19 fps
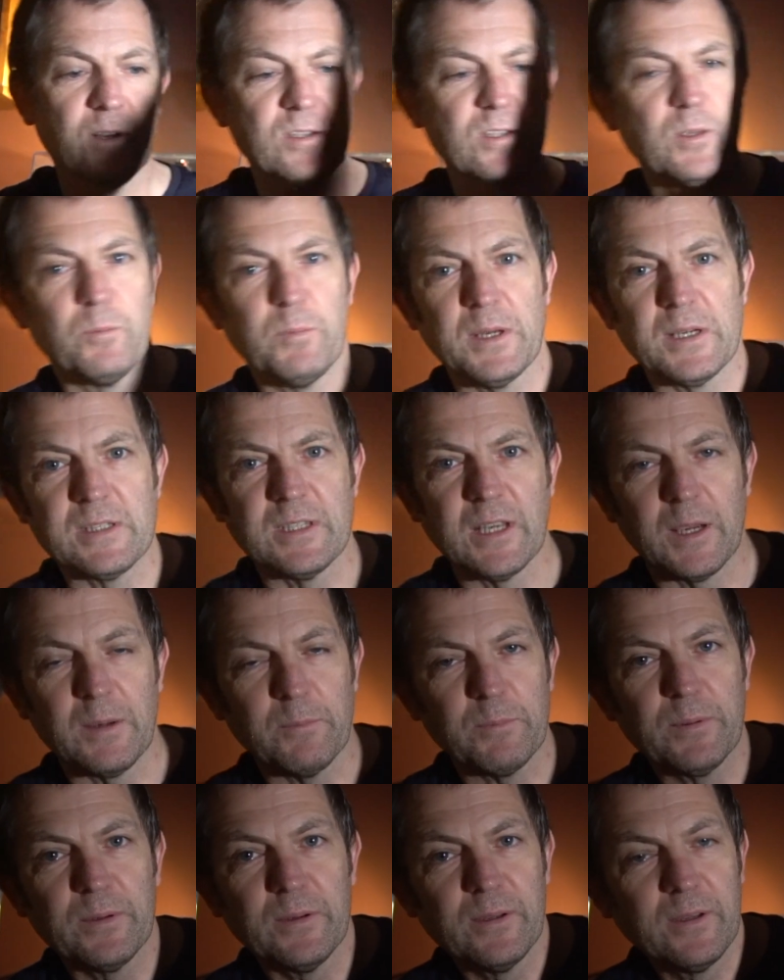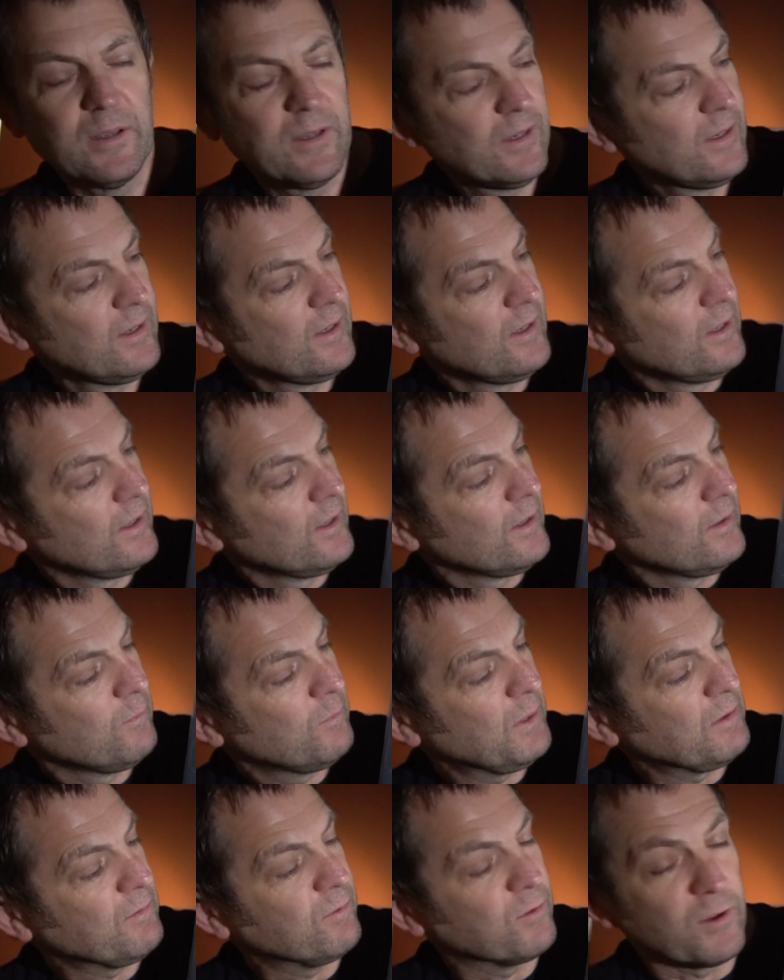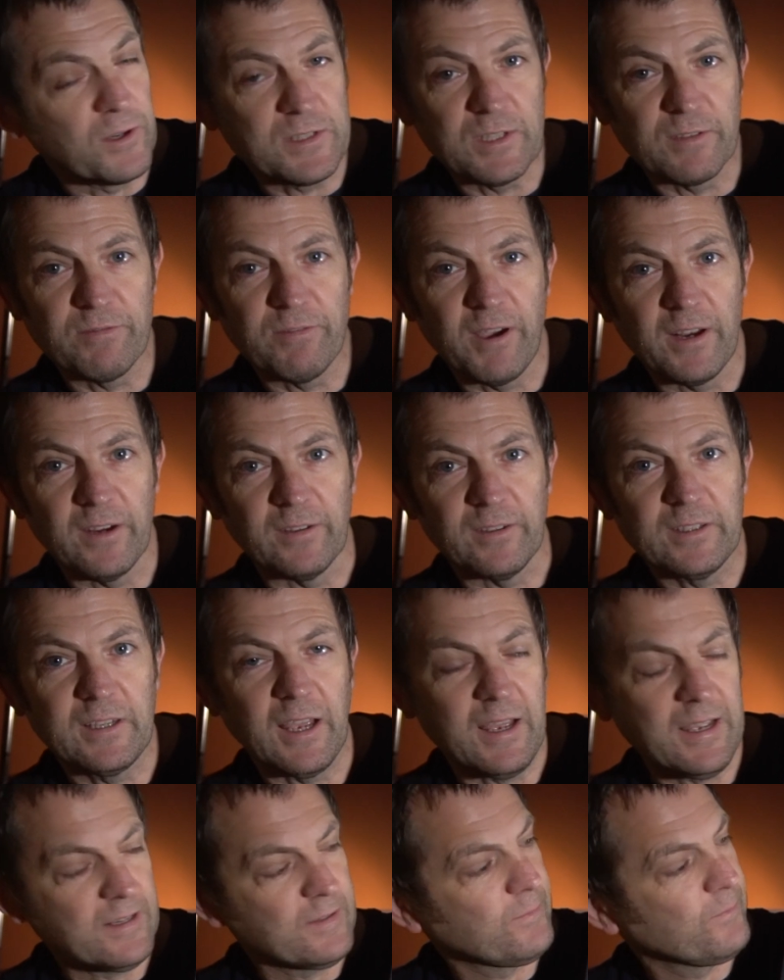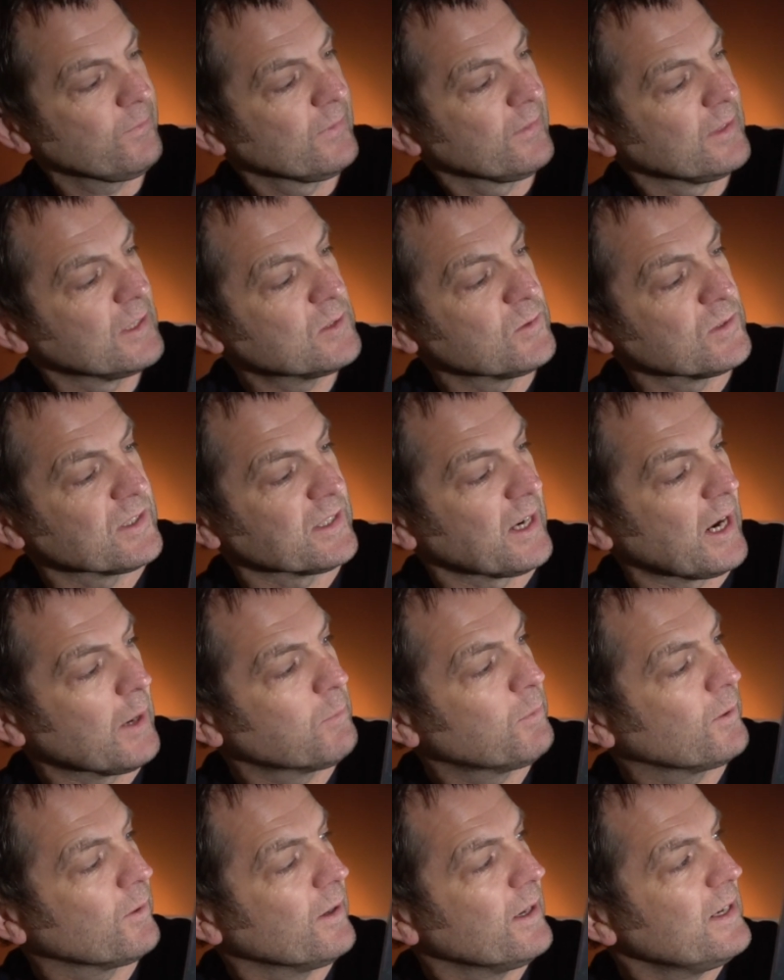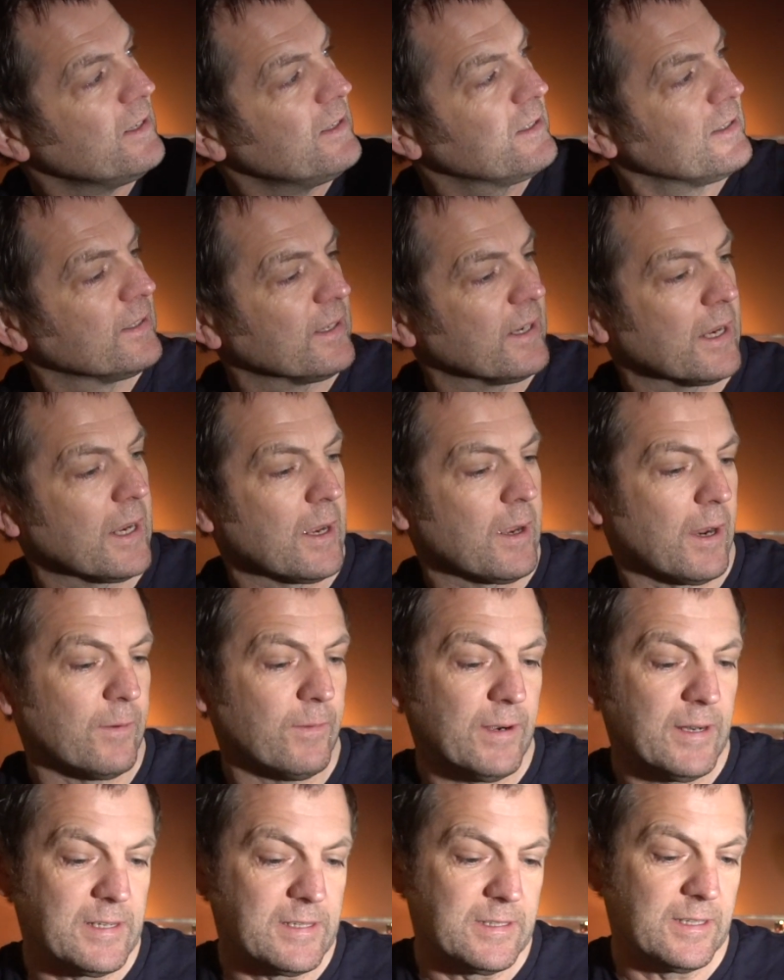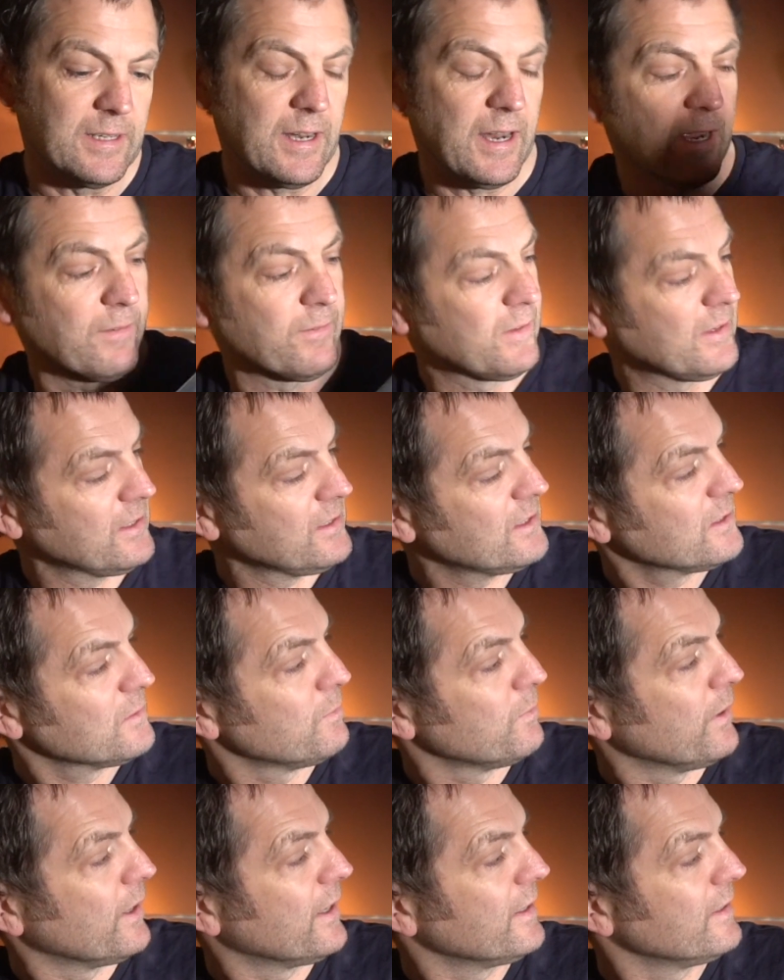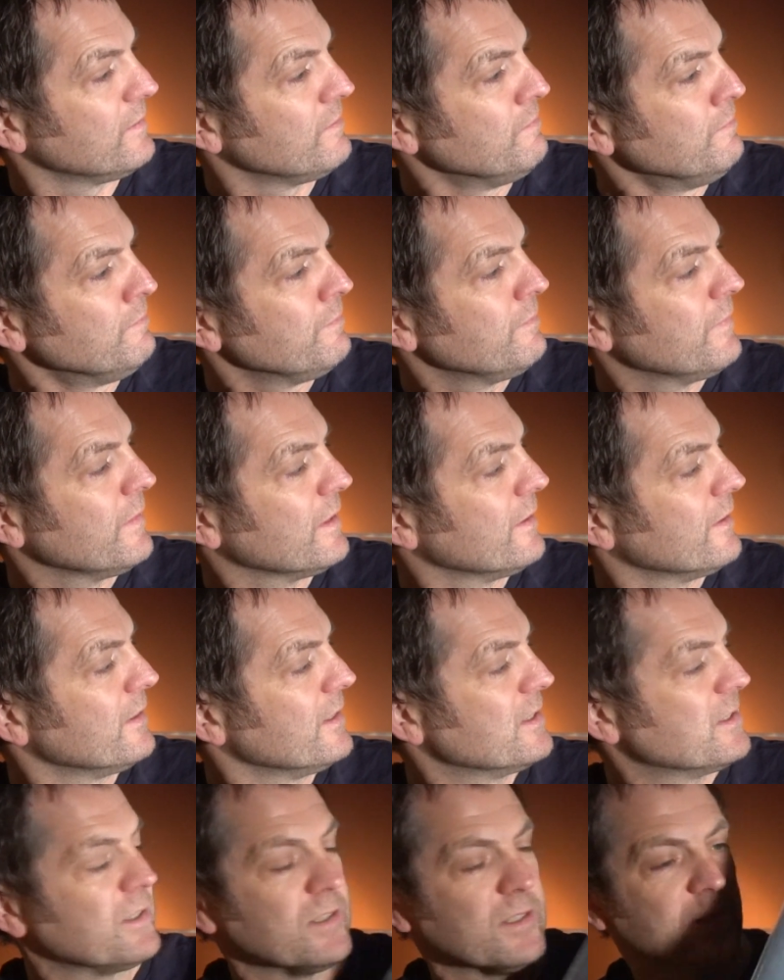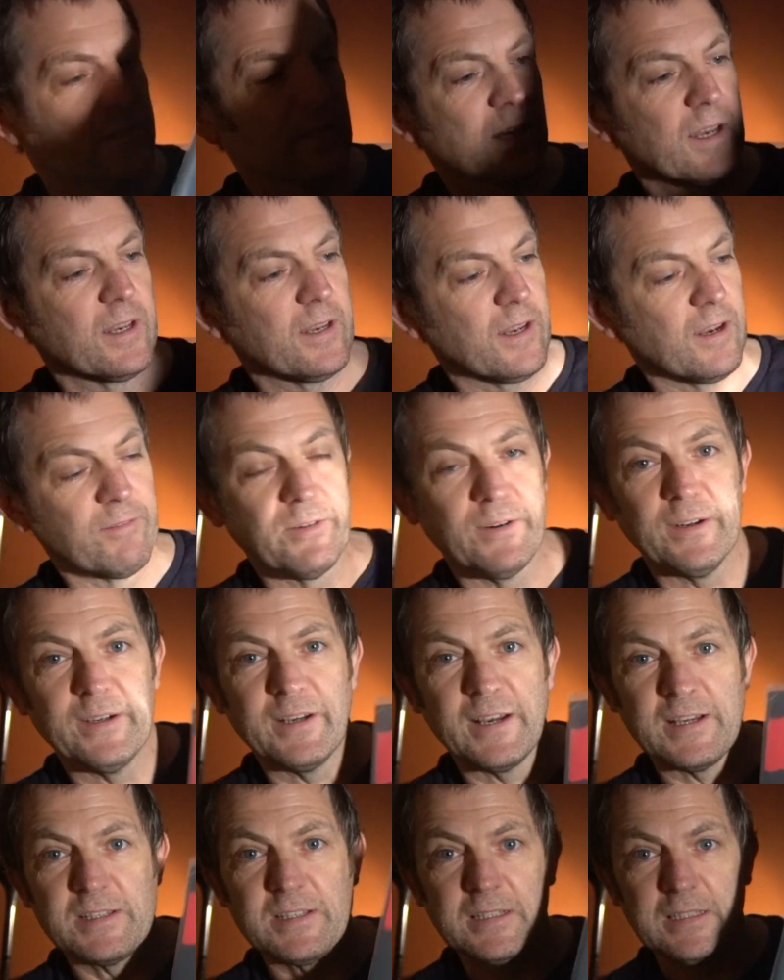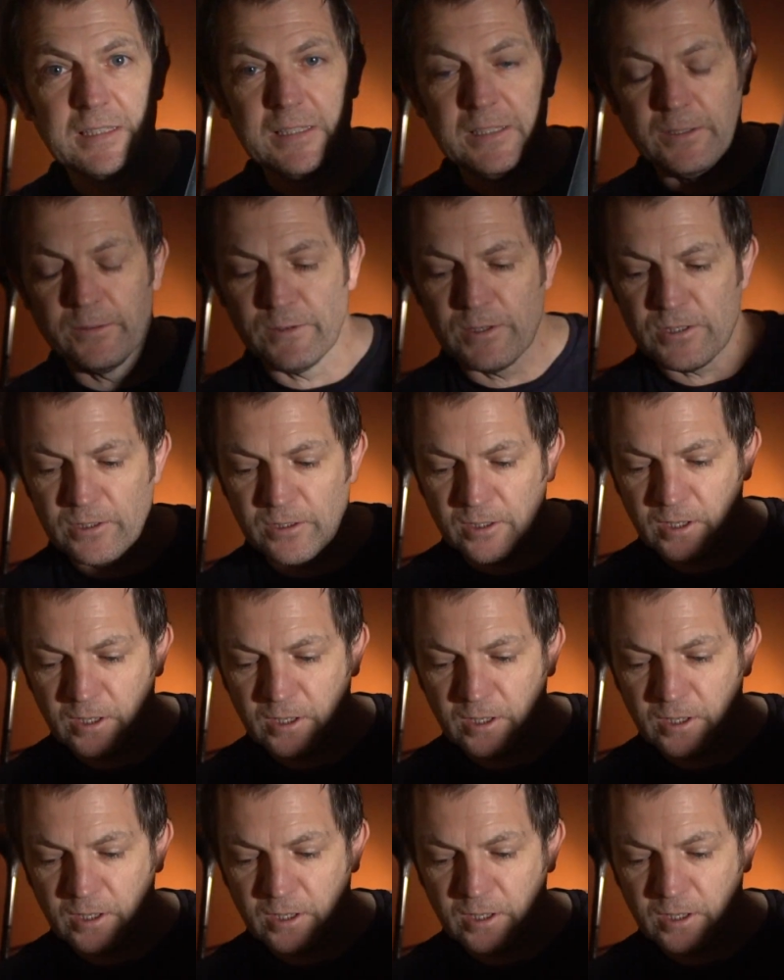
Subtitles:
I also picked up Pink Floyd's The Final Cut. This was an upgrade. I already did have this, but this is a very nice, clean, original